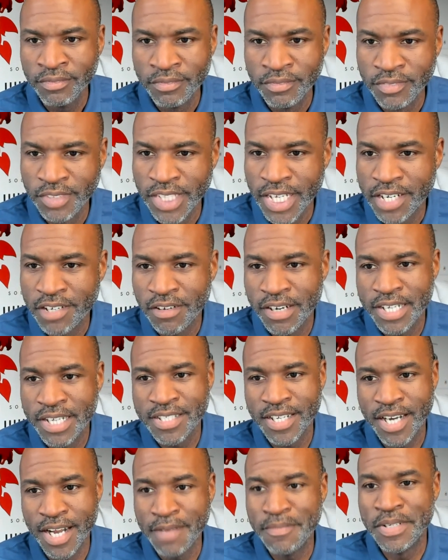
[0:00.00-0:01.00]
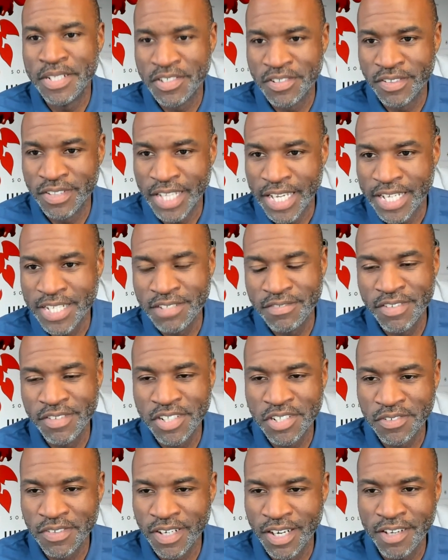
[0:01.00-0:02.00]
Jay Craig said, I'm entering the age of
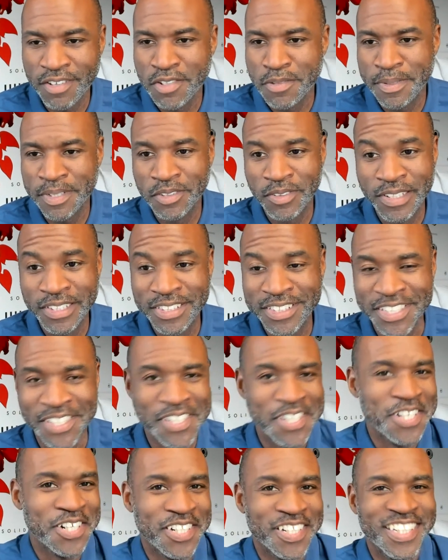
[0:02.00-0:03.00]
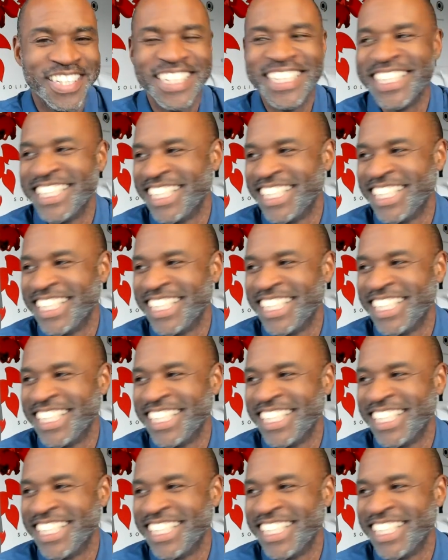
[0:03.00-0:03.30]
introvert. I don't know about the rest of y'all.